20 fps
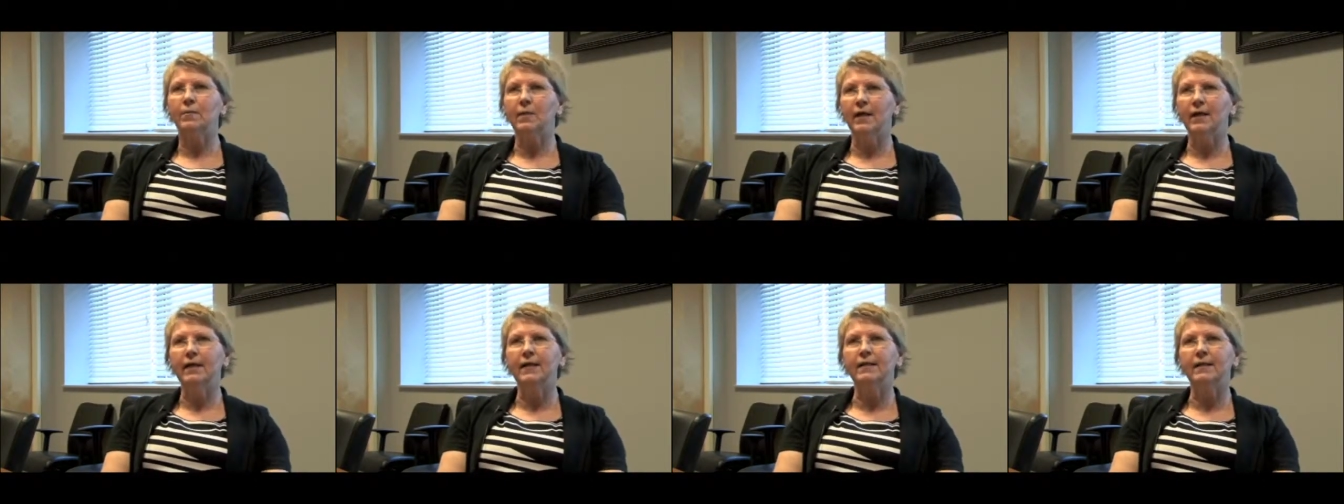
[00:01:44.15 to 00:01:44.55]

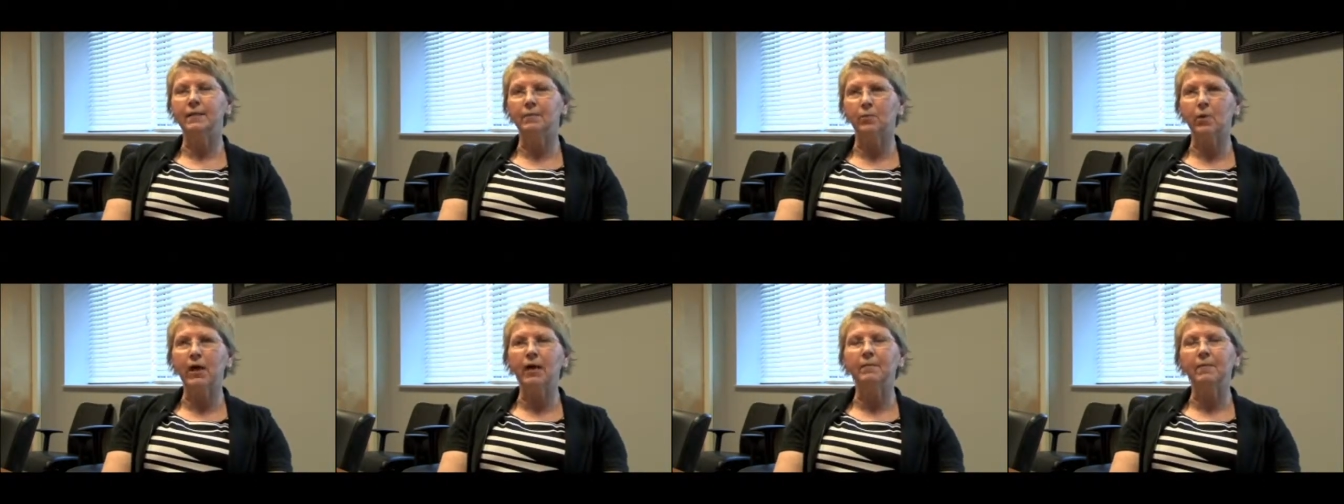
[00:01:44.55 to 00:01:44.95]
I'm glad I
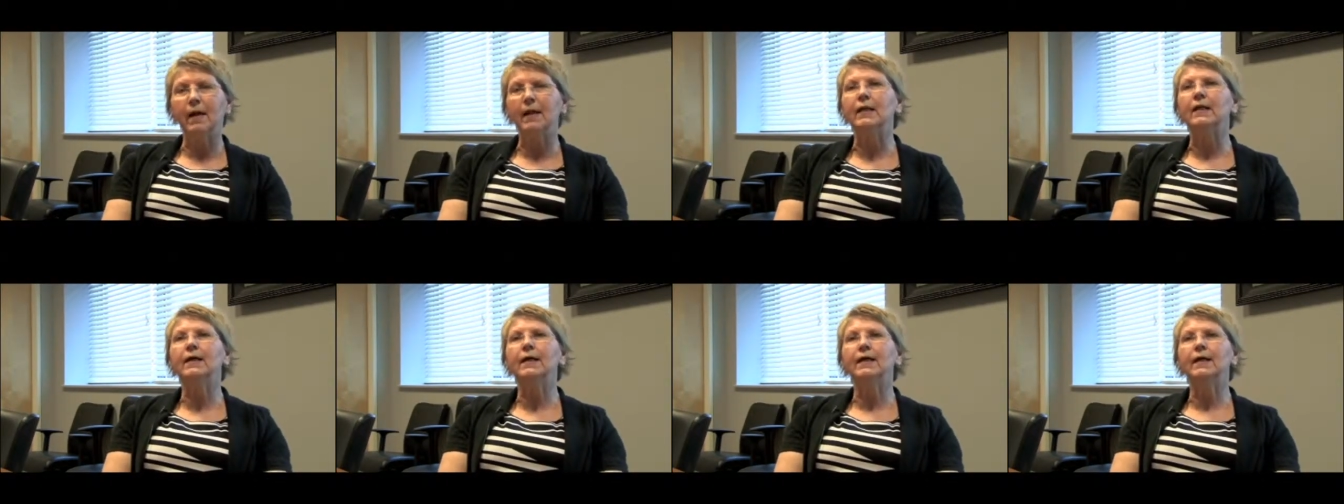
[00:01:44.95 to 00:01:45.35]
didn't break
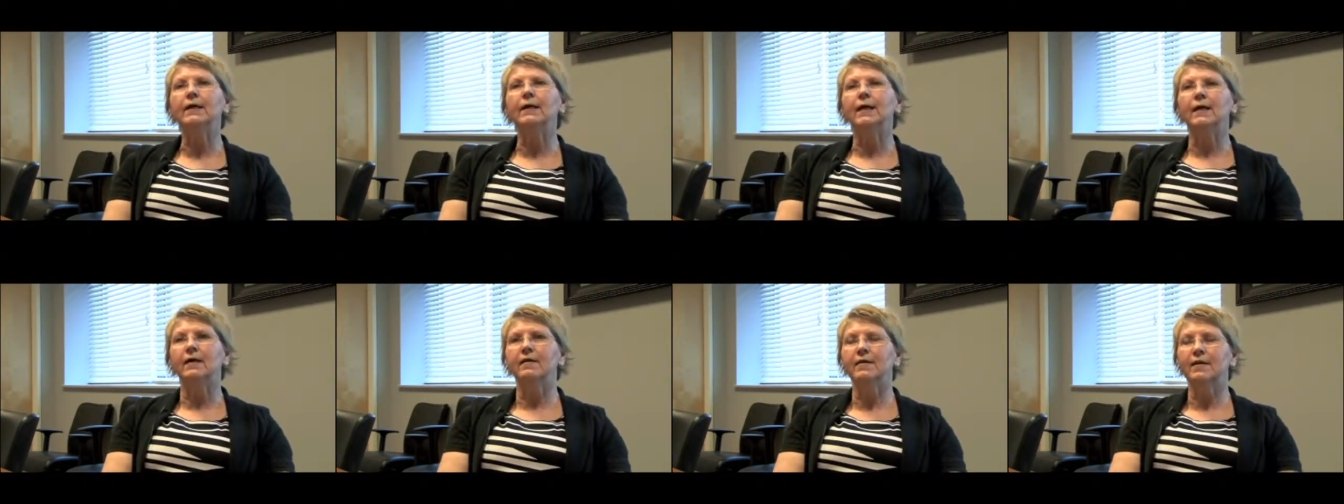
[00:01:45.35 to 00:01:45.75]
my
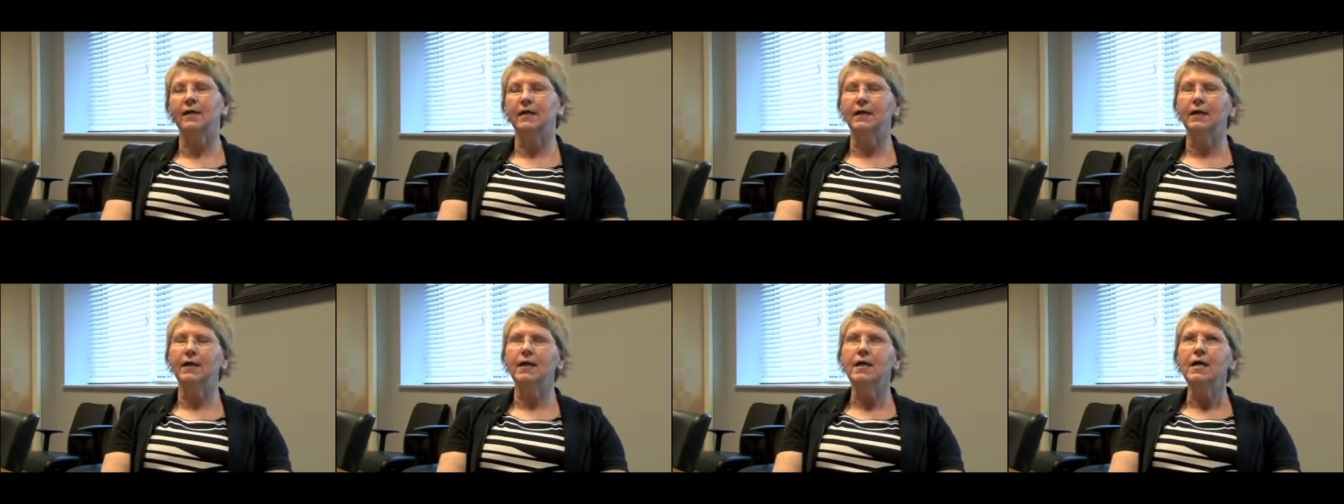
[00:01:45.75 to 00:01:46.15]
leg, kind of
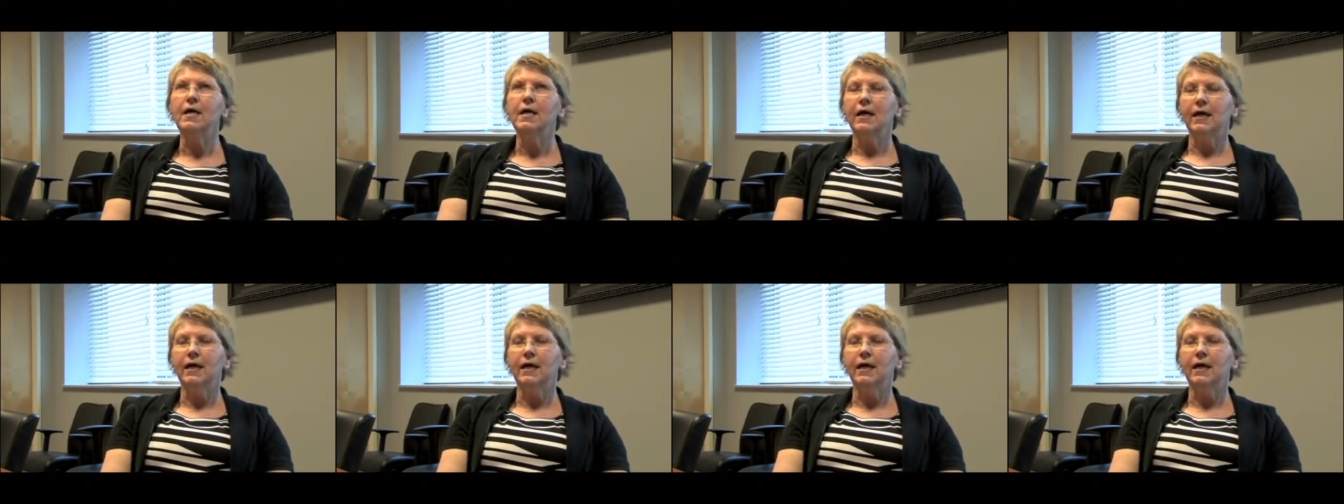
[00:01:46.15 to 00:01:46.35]
thing.